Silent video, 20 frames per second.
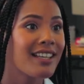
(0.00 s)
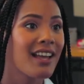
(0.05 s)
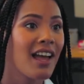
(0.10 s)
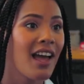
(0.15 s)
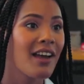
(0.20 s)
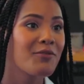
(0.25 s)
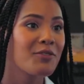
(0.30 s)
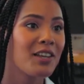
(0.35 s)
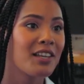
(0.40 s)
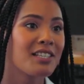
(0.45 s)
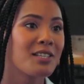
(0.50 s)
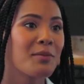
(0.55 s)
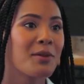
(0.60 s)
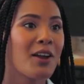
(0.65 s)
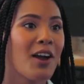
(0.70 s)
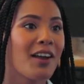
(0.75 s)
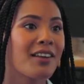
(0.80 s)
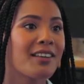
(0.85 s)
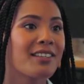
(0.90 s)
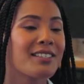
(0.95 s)
I've got to
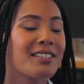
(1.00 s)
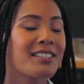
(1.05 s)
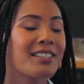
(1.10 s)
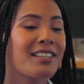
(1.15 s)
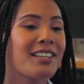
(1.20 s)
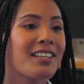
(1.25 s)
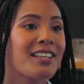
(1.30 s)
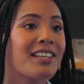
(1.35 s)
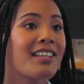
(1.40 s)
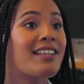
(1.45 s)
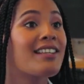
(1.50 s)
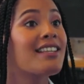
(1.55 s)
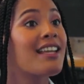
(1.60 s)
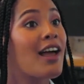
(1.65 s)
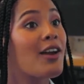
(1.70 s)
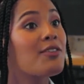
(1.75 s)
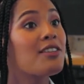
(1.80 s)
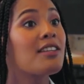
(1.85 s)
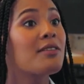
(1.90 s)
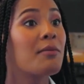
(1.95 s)
be honest,
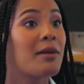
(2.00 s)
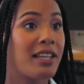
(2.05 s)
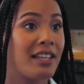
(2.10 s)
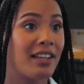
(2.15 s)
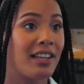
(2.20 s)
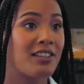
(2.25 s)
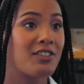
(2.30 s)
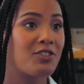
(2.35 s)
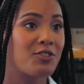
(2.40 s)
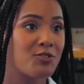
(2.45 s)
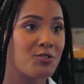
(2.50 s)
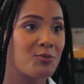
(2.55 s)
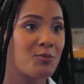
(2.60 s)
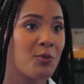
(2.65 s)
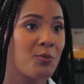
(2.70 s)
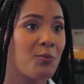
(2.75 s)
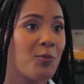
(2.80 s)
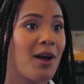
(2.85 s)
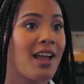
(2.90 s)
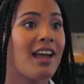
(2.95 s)
Sounds to me like Zeus
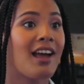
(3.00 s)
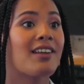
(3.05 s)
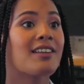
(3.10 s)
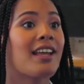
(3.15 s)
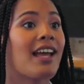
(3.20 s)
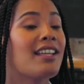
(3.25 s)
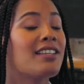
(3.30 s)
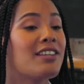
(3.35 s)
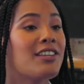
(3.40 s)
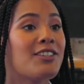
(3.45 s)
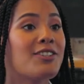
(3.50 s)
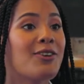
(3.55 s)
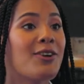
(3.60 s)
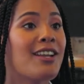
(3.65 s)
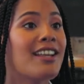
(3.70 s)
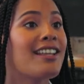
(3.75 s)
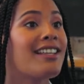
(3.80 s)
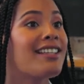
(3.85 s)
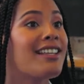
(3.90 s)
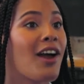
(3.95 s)
will way outlast the
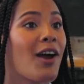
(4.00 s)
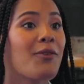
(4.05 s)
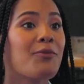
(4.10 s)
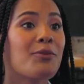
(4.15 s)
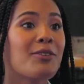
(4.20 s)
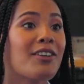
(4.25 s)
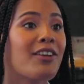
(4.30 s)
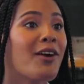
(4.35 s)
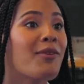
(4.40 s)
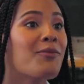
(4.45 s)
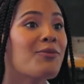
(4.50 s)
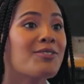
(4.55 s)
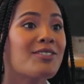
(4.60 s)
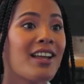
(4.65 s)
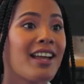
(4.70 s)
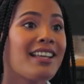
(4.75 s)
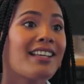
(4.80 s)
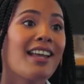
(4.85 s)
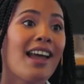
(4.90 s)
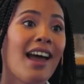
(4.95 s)
screen itself with numbers
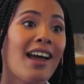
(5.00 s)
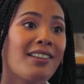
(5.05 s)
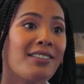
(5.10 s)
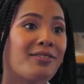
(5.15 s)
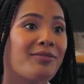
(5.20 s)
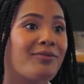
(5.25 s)
like that.